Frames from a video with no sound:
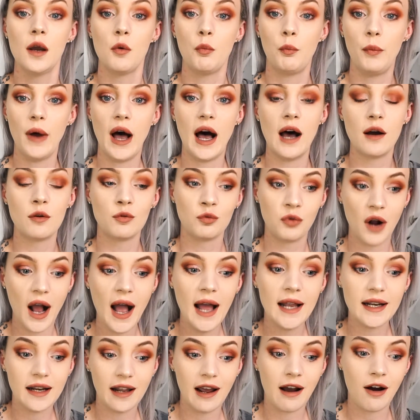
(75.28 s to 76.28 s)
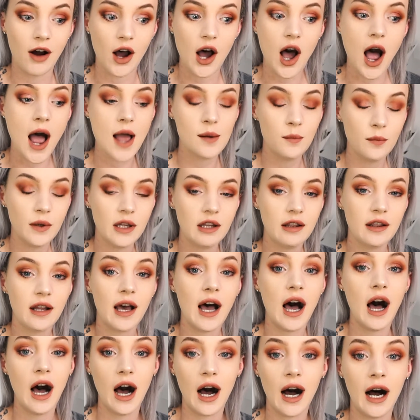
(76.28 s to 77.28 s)
But right now, I'm in the
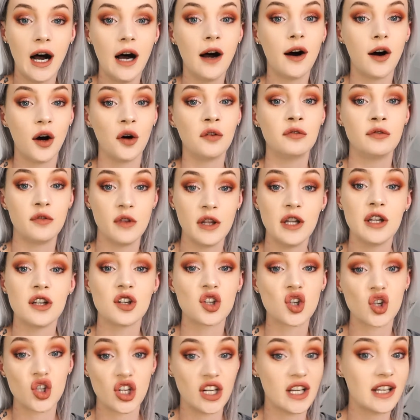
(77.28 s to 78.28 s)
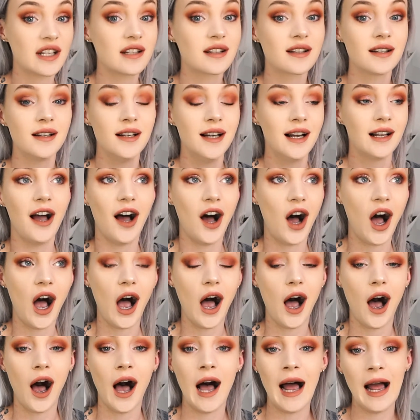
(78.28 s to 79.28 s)
heart of the shit.
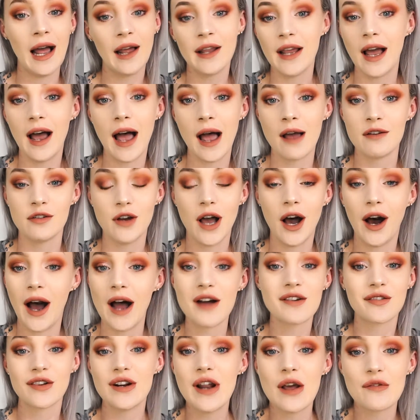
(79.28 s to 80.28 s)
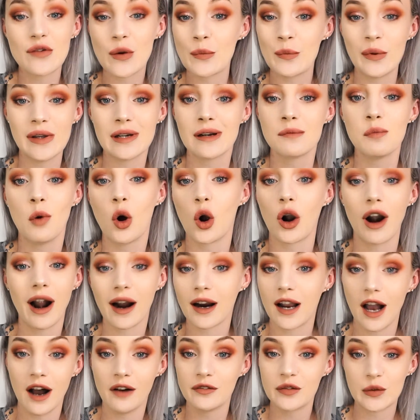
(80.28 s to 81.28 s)
I've never been more
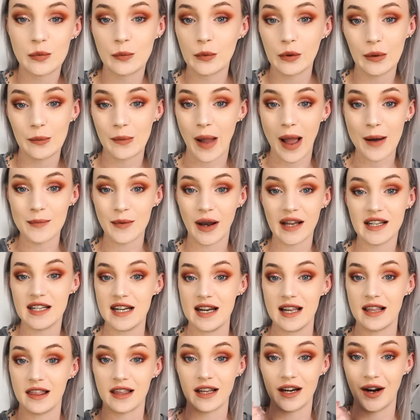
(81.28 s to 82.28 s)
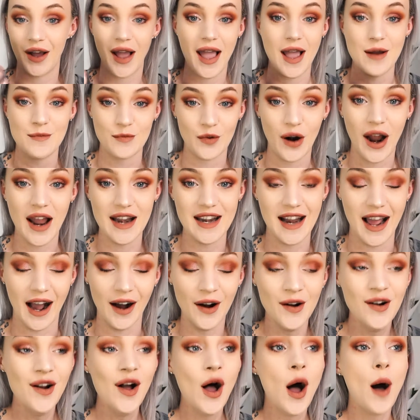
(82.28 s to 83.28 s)
uncomfortable about my teeth than I am right
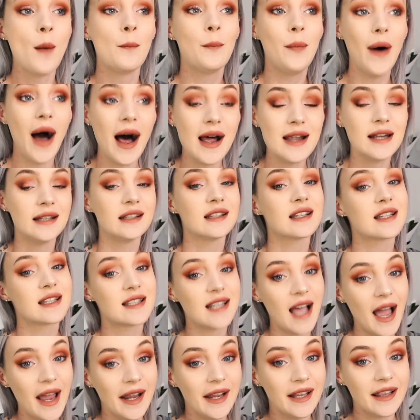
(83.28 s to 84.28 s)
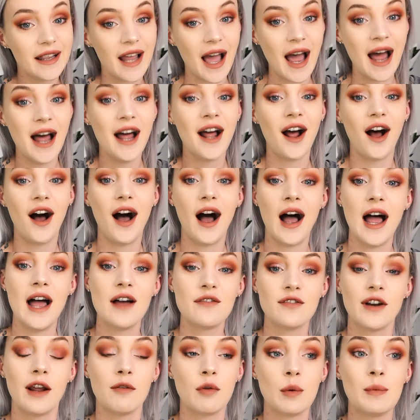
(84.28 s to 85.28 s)
now. But in saying that, I
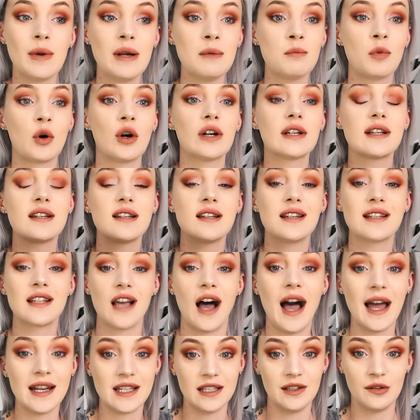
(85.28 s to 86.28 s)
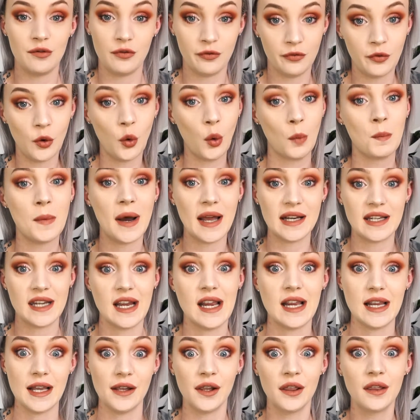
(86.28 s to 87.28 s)
have never been more excited for my
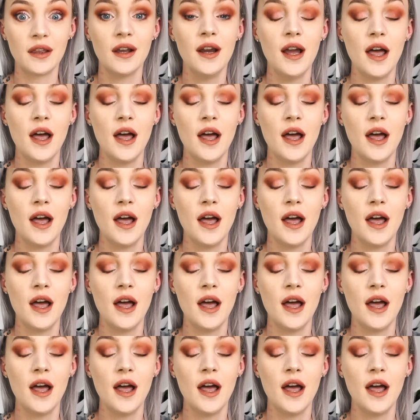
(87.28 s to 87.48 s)
teeth